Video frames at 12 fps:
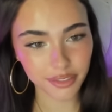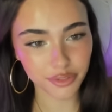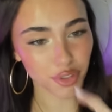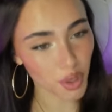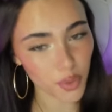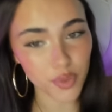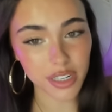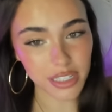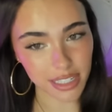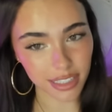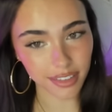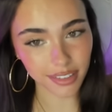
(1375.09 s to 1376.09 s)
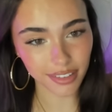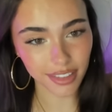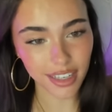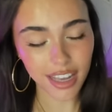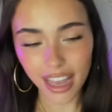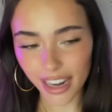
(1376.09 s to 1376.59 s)
for no reason,
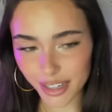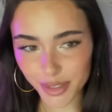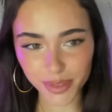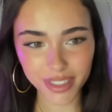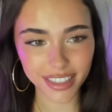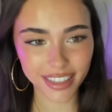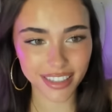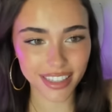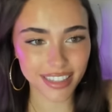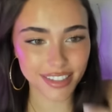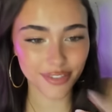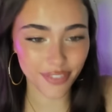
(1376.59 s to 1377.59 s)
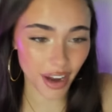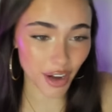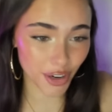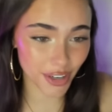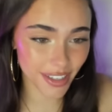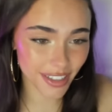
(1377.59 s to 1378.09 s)
and I don't think that that's
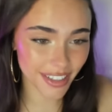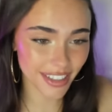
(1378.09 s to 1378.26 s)
fair.